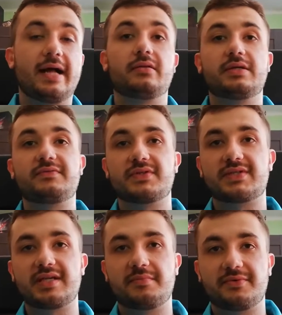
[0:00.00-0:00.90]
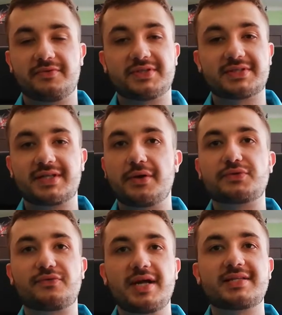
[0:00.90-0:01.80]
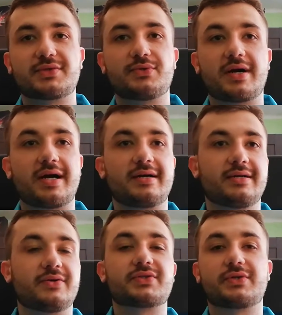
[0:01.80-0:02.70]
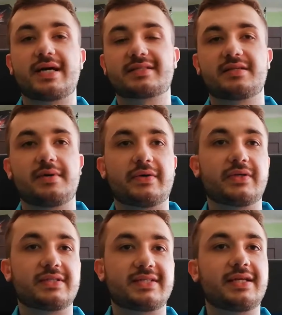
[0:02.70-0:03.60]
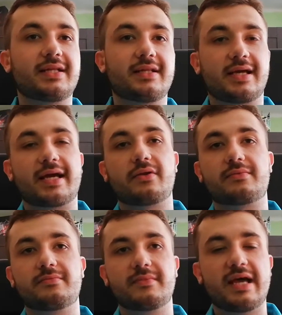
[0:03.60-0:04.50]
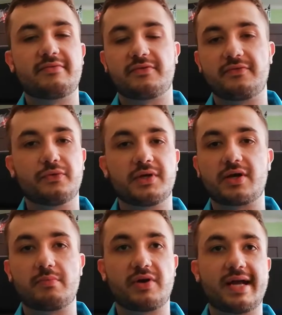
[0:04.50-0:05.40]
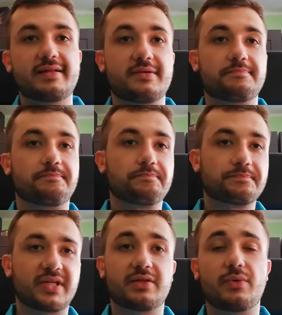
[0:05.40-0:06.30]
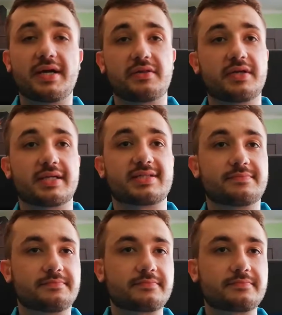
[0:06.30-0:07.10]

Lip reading: Hell, even some of his close friends who are also asked about it say that they cannot ever fully comprehend him and the way he thinks.